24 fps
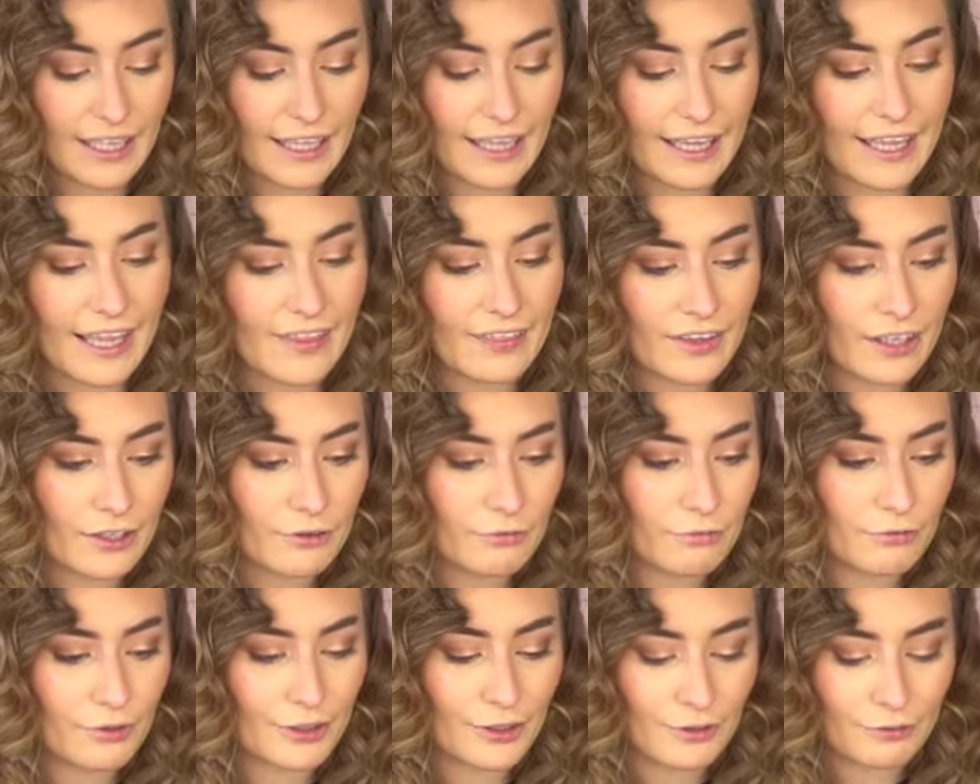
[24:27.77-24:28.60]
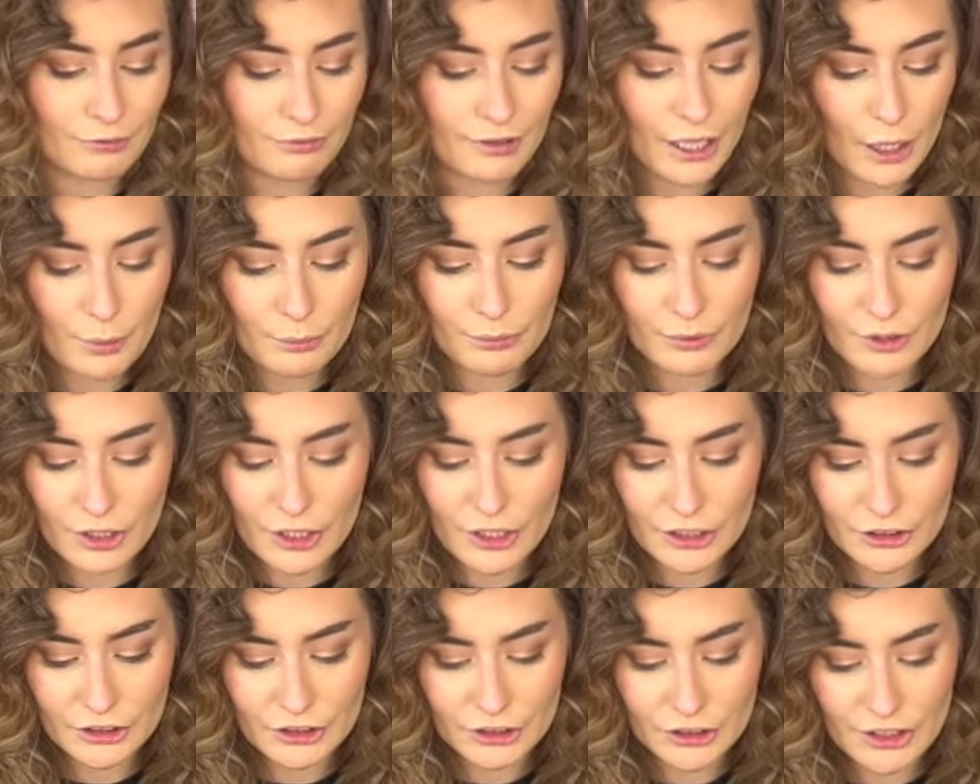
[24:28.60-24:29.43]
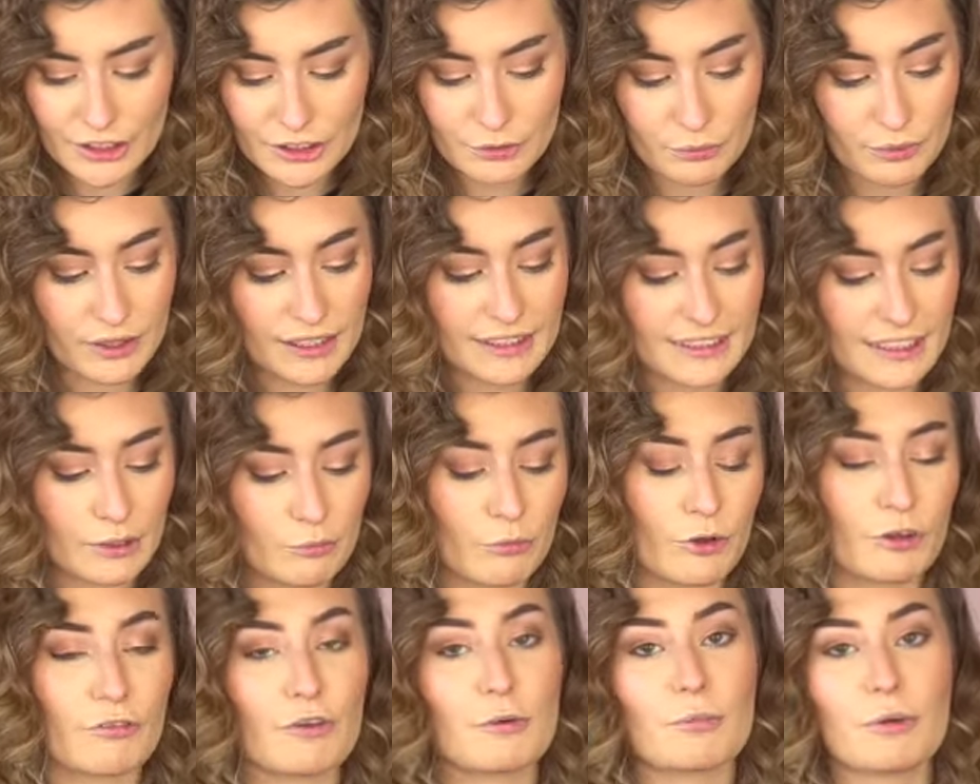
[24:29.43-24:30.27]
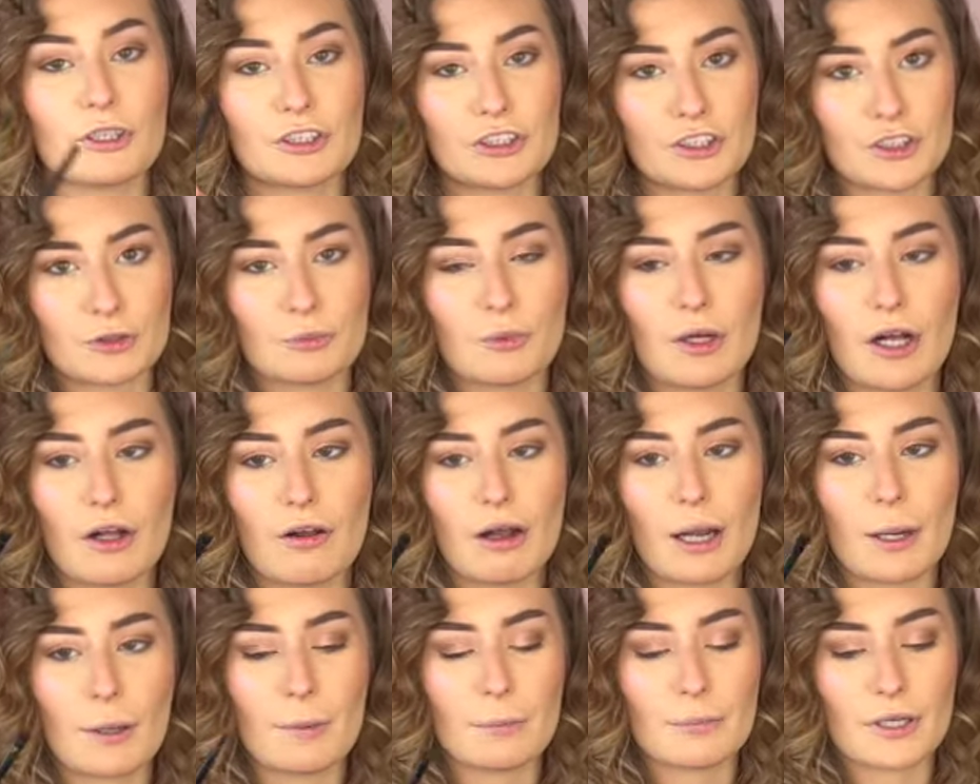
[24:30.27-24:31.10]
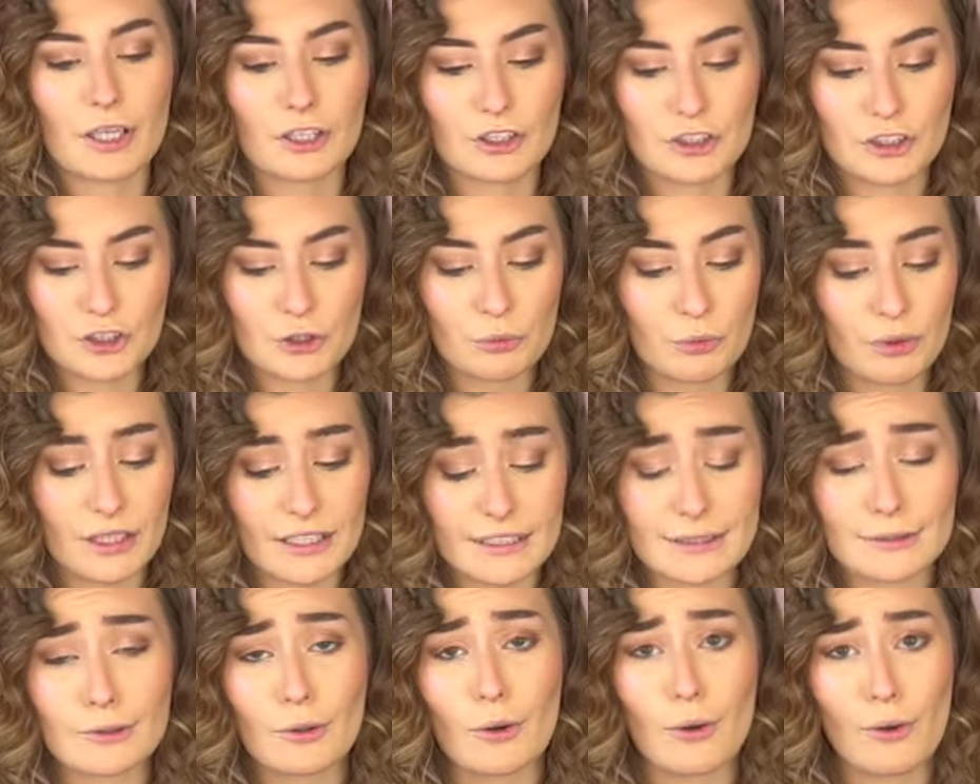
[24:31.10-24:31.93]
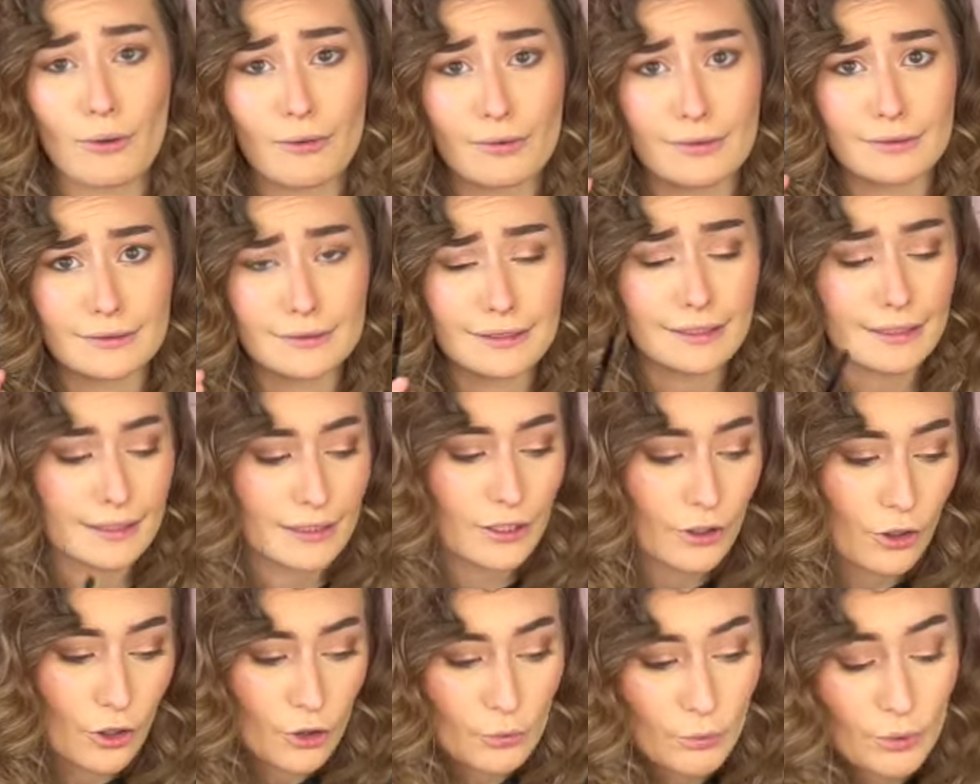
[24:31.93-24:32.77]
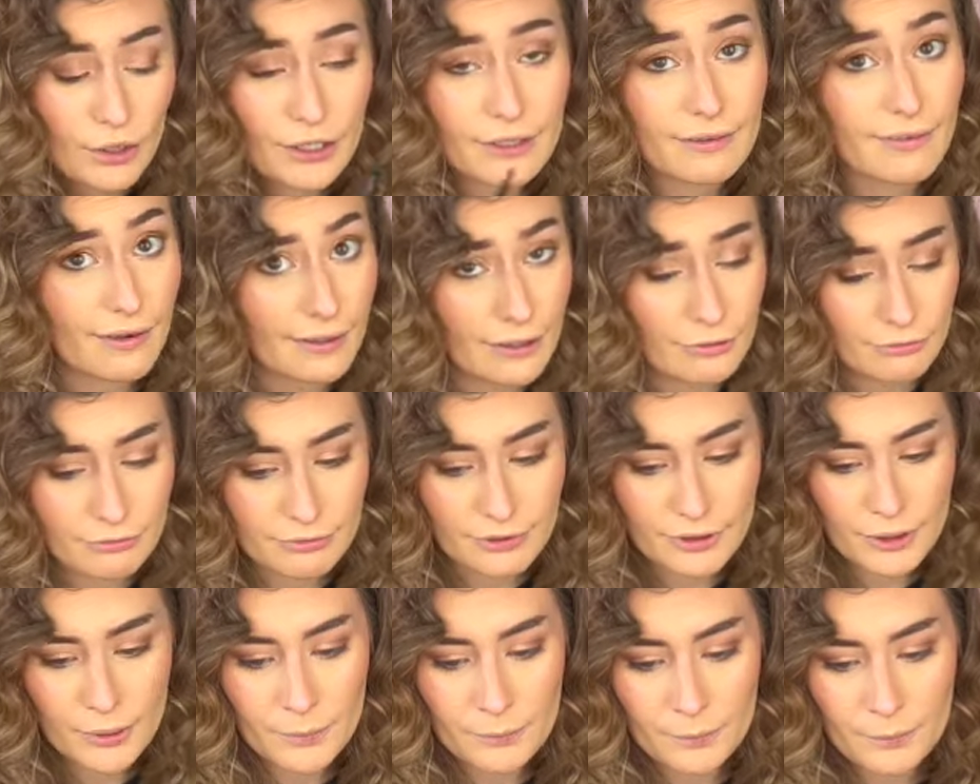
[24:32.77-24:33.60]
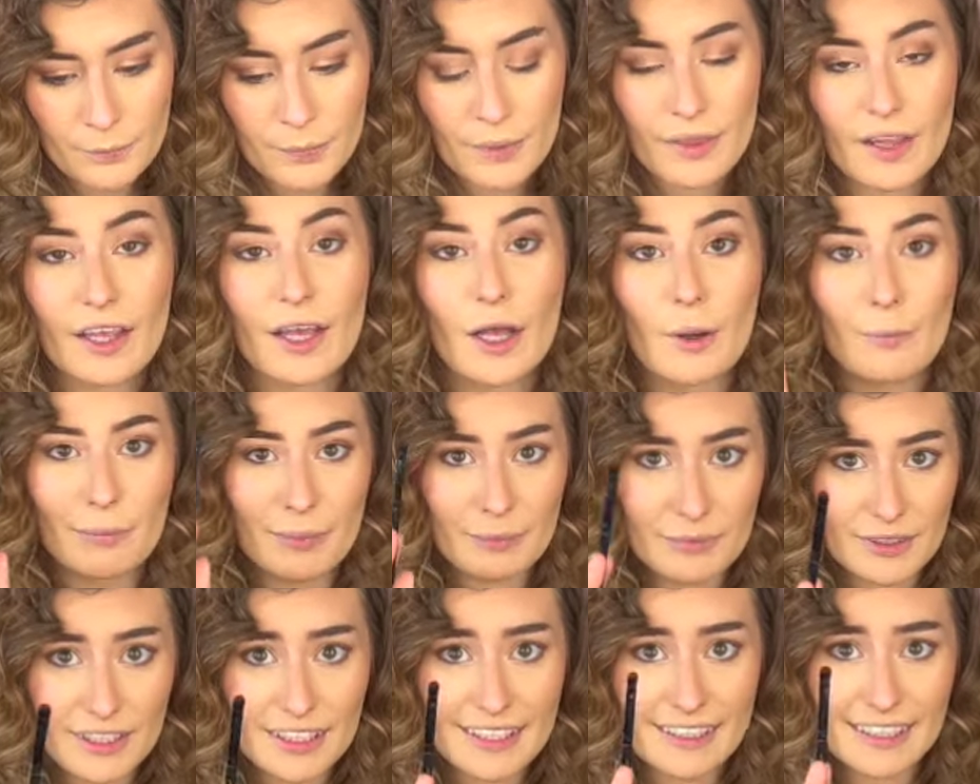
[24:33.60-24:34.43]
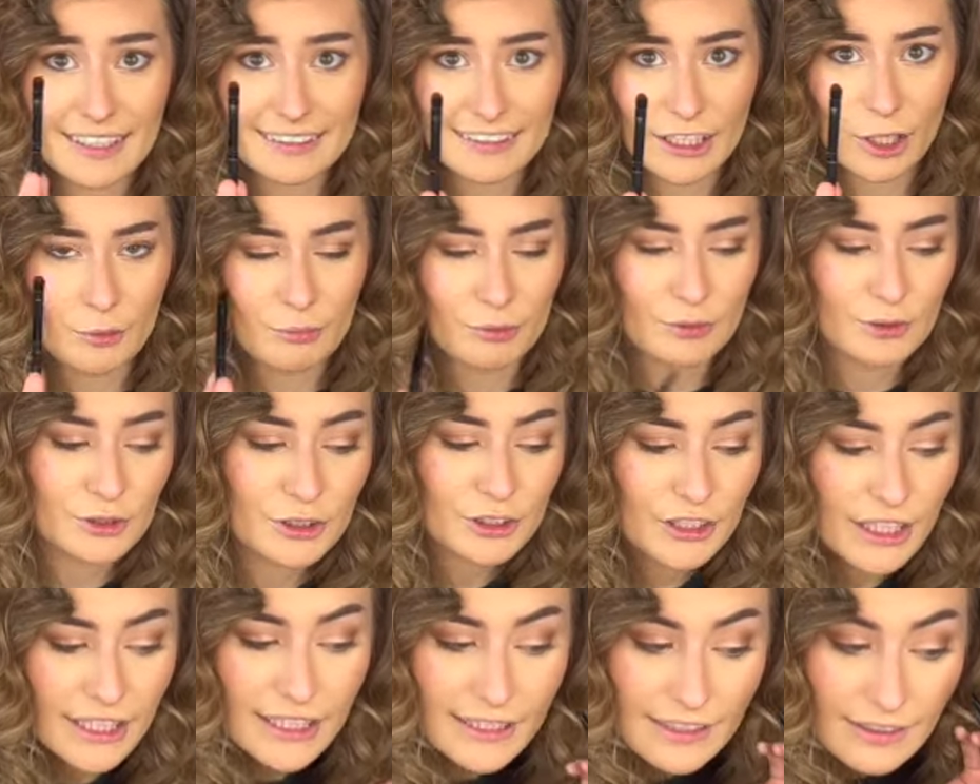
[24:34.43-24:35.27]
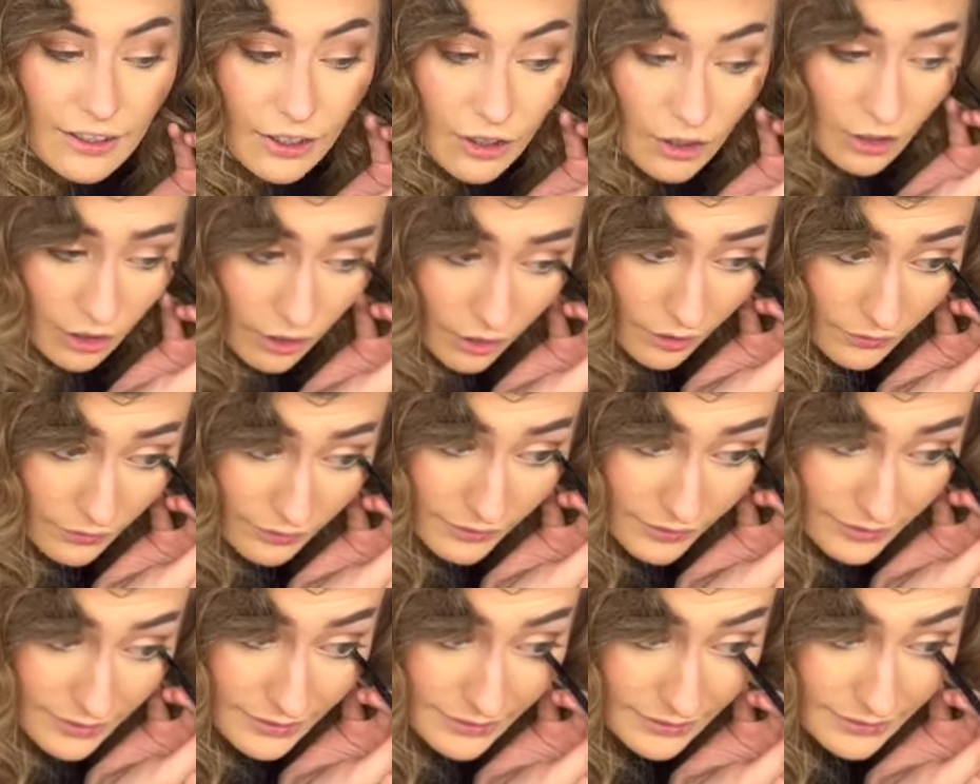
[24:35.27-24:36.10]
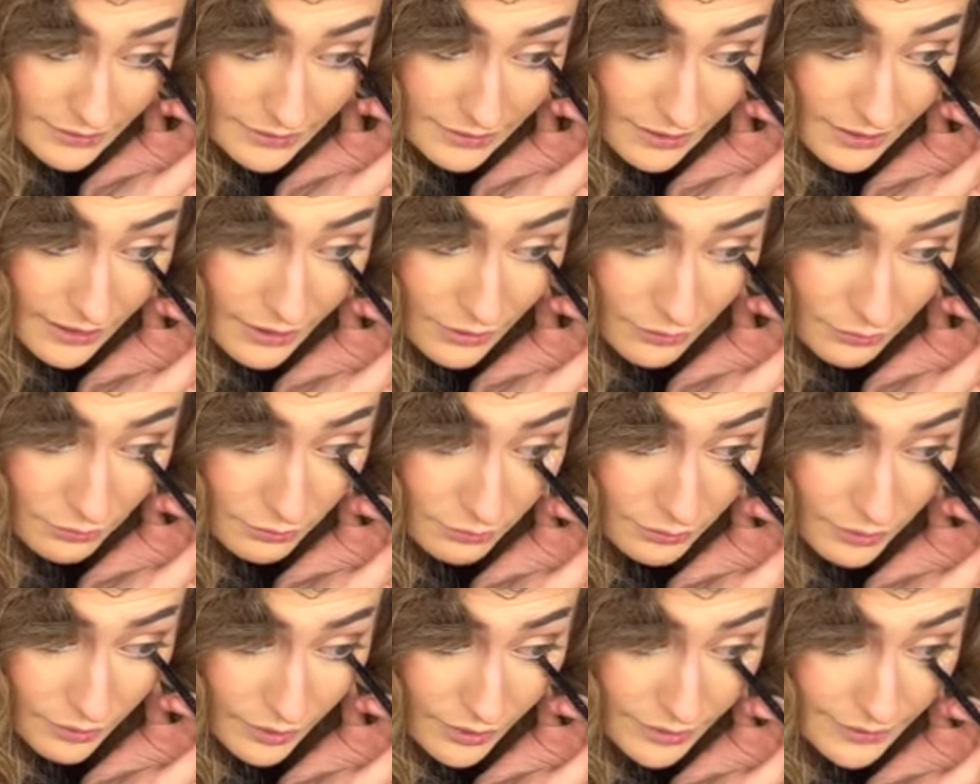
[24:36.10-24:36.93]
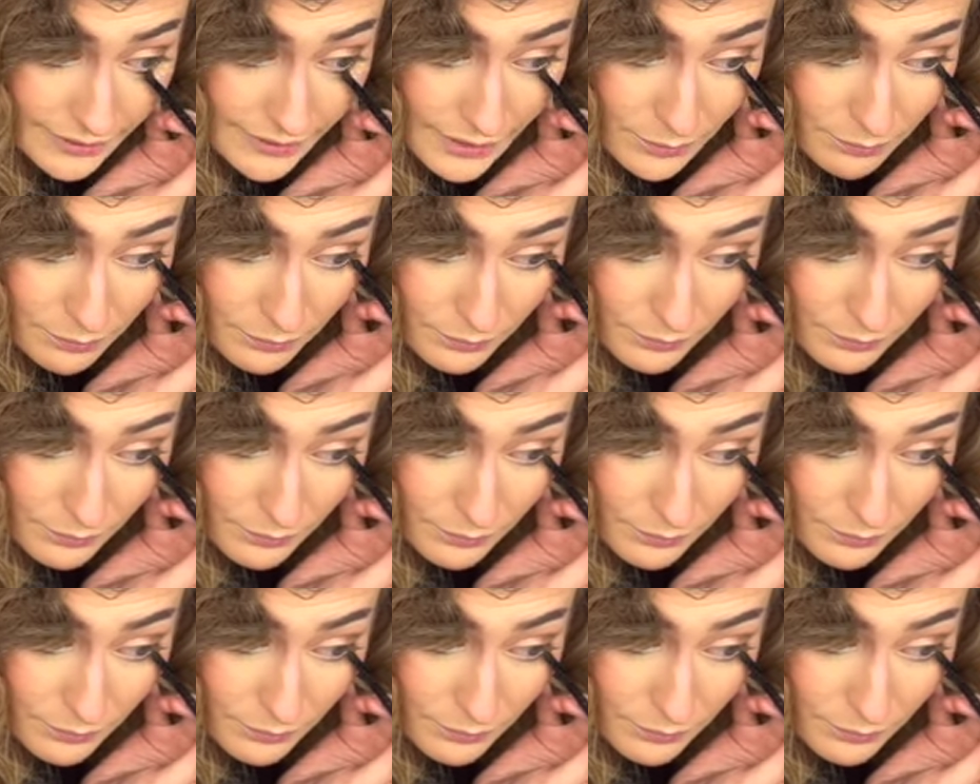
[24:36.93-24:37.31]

And then for the flat brush, this one is a Morphe brush as well. I am not sure what it's called or where I got it from. But I'm taking that Taboo shade on this and really